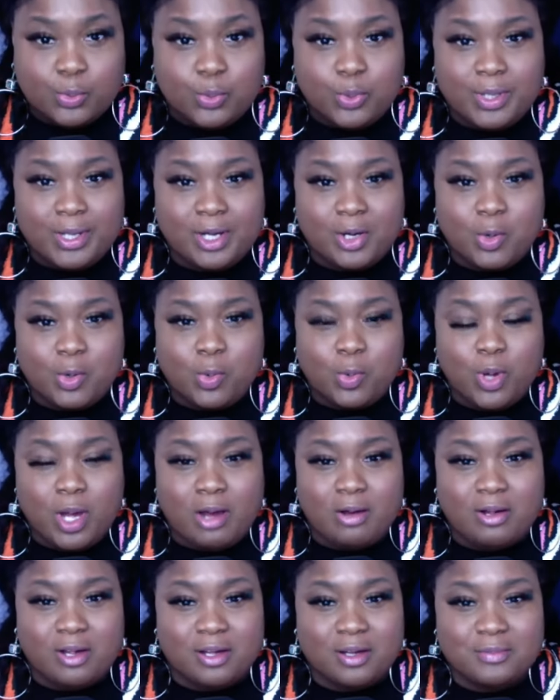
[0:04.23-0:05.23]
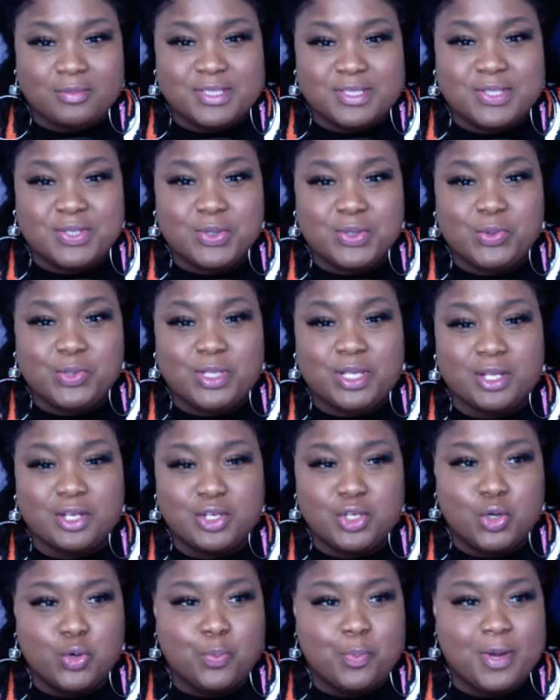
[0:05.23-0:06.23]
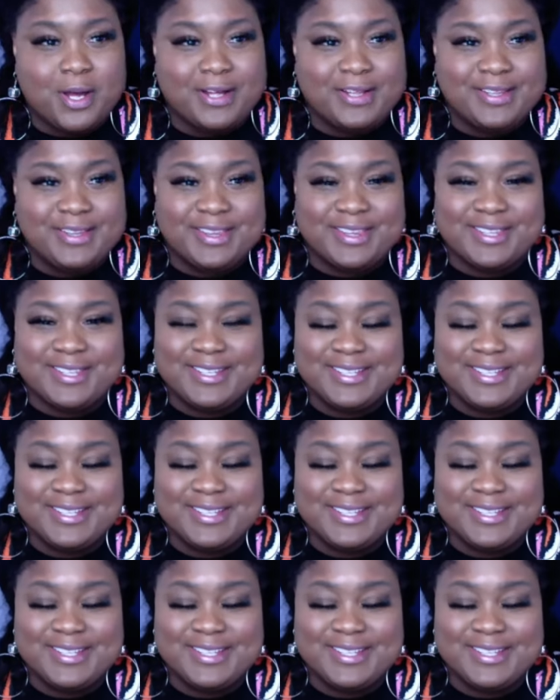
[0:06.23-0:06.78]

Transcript: Well, welcome to your new month.